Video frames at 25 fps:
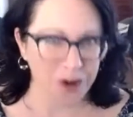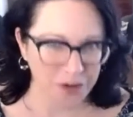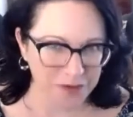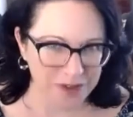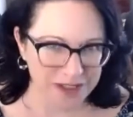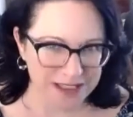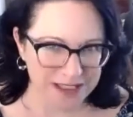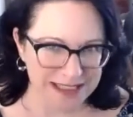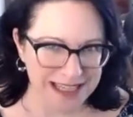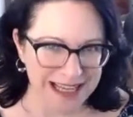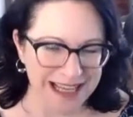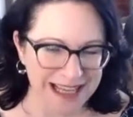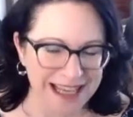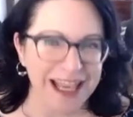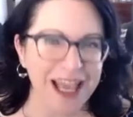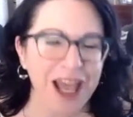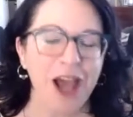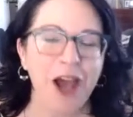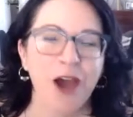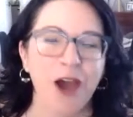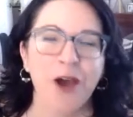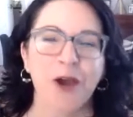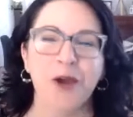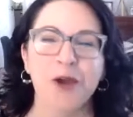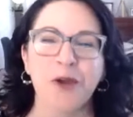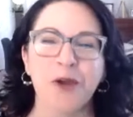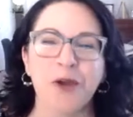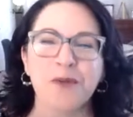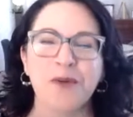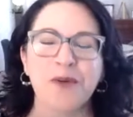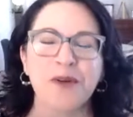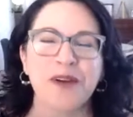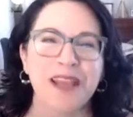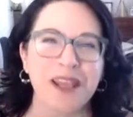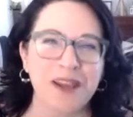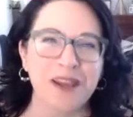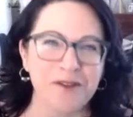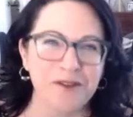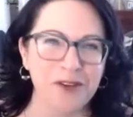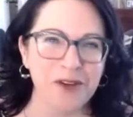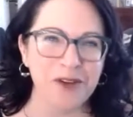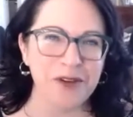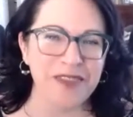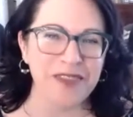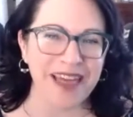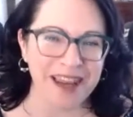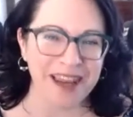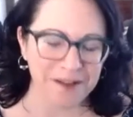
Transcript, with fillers: obviously, who will give you that